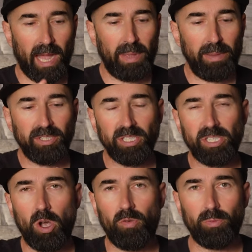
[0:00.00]
maybe it's just
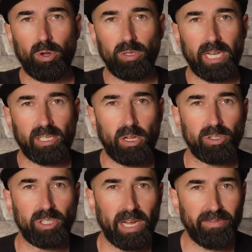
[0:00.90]
the overmold
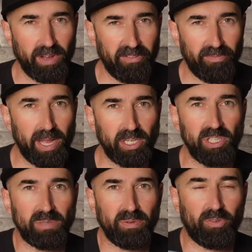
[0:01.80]
technology, and I've
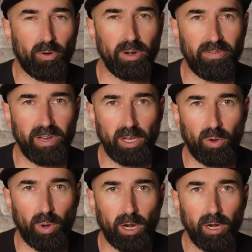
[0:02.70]
mentioned this before in a video
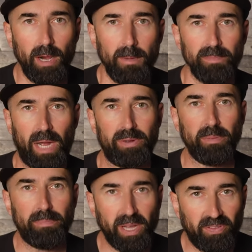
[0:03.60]
where I was a
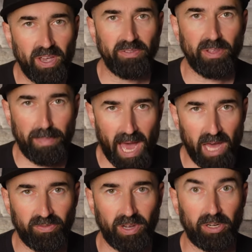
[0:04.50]
big fan of the
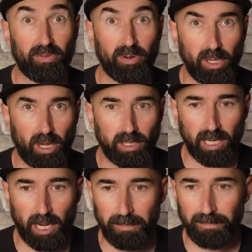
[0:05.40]
Pathfinder for a long
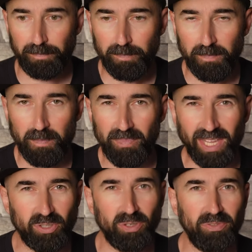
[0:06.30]
time.
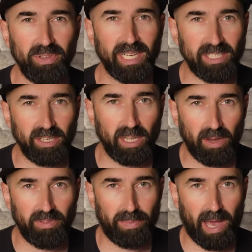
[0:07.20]
And truthfully, I still
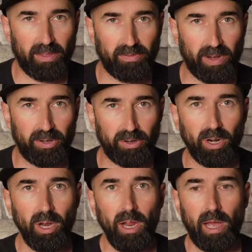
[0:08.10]
love the Pathfinder,
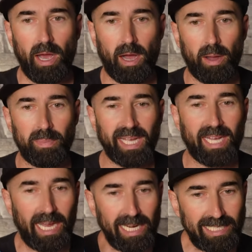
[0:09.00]
but I
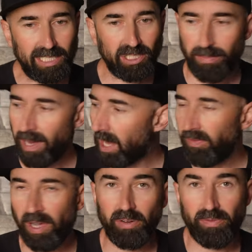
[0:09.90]
kind of ditched the
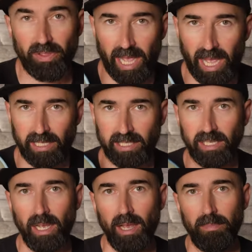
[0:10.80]
Pathfinder for the HEX
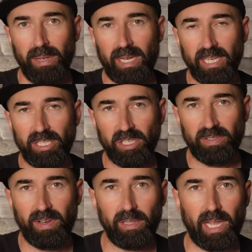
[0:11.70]
because I
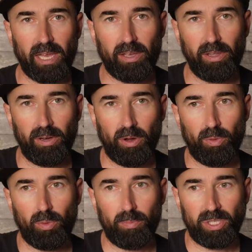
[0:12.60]
just felt like, you
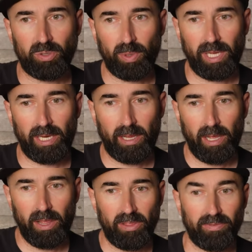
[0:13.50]
know, between
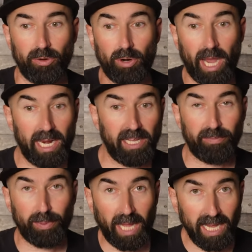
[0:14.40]
the variety
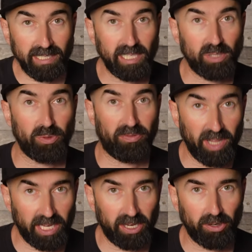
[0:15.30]
of plastics with
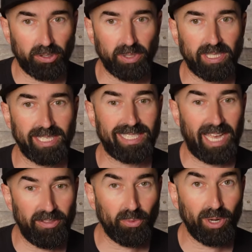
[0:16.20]
flight characteristics
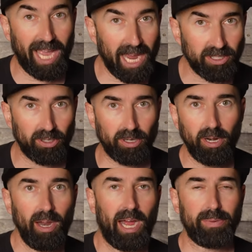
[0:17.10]
and the reactor,
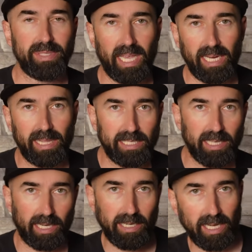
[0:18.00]
I was getting this
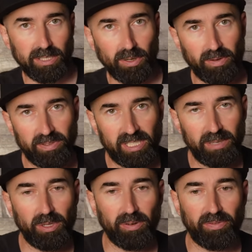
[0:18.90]
like nice sort of
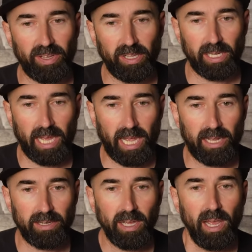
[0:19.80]
similar feel in
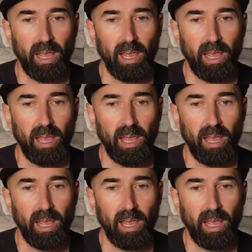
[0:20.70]
hand.